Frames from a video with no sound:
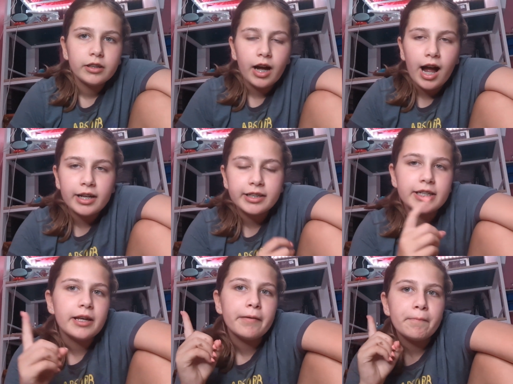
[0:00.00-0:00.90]
I
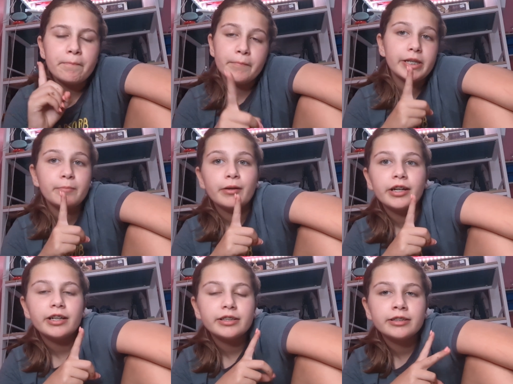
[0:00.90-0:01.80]
did mini
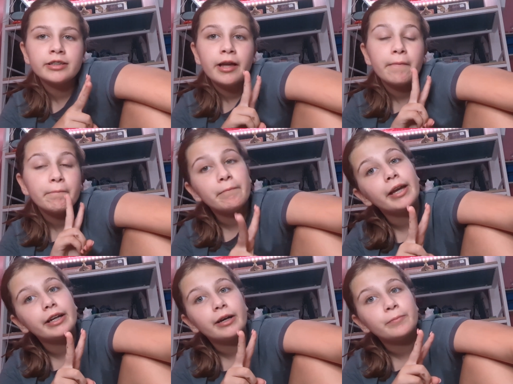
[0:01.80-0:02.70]
brands,
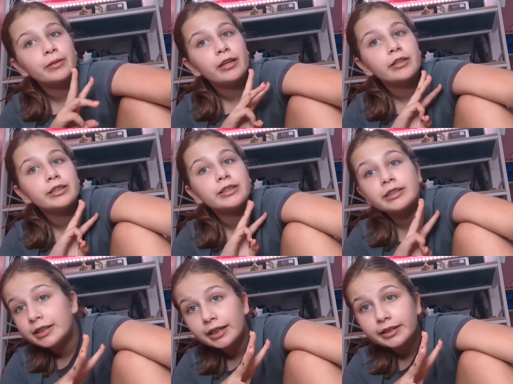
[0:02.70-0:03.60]
makeup,
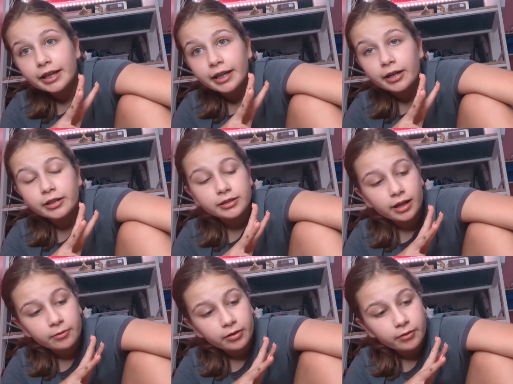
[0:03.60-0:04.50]
skincare because
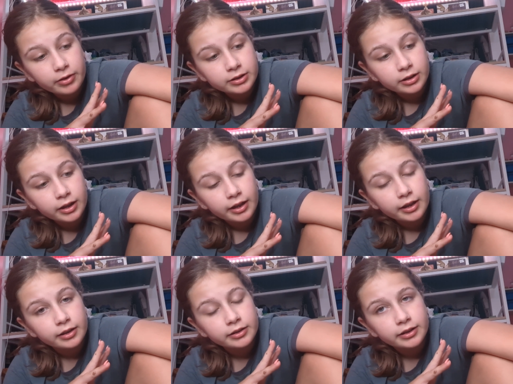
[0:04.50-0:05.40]
I really want to start getting
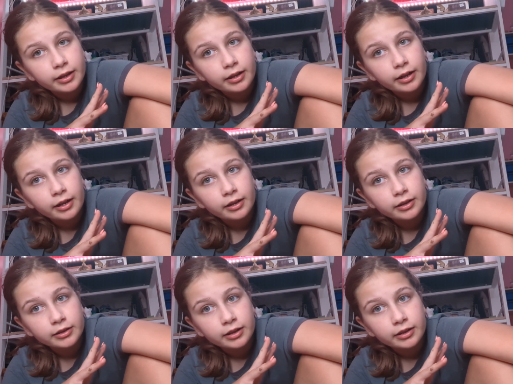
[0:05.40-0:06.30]
into skincare
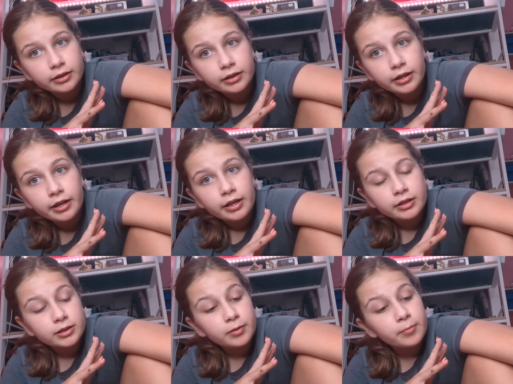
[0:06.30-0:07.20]
because I
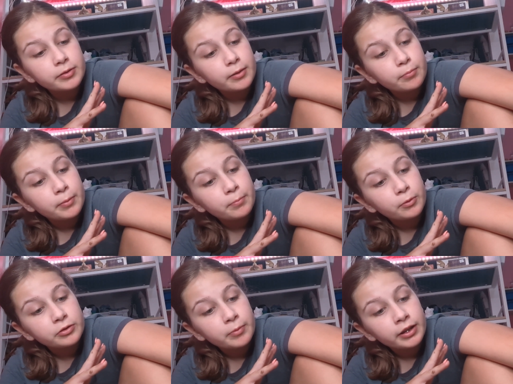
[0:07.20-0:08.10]
sometimes get
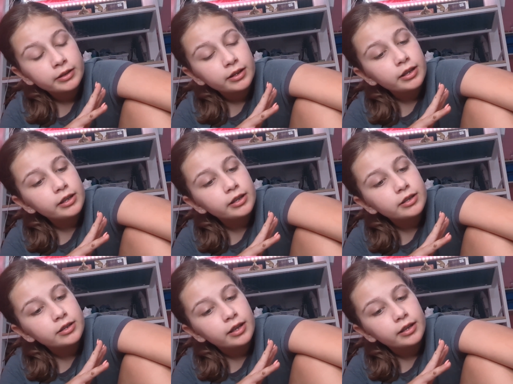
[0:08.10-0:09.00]
pimples. But like the thing
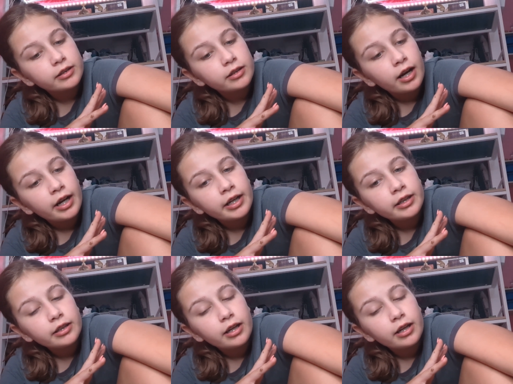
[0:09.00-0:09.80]
is, like I